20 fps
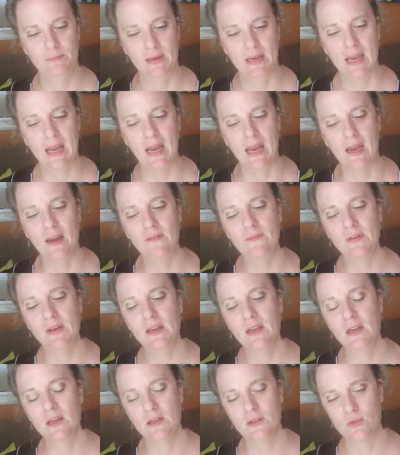
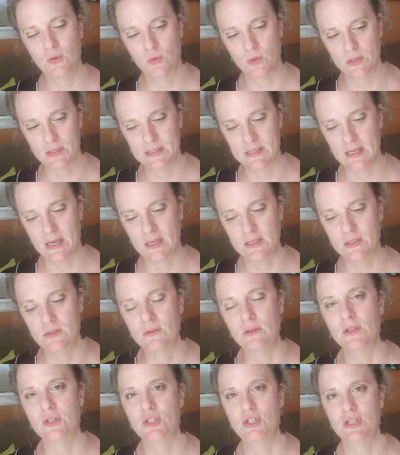behaving towards that
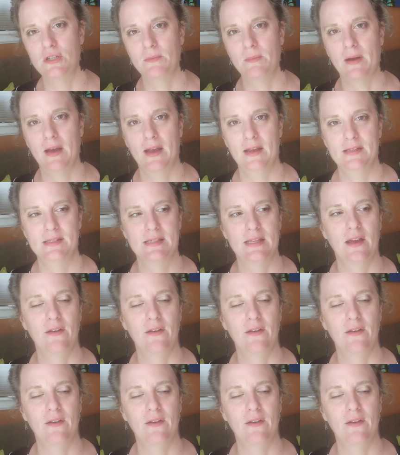to legitimize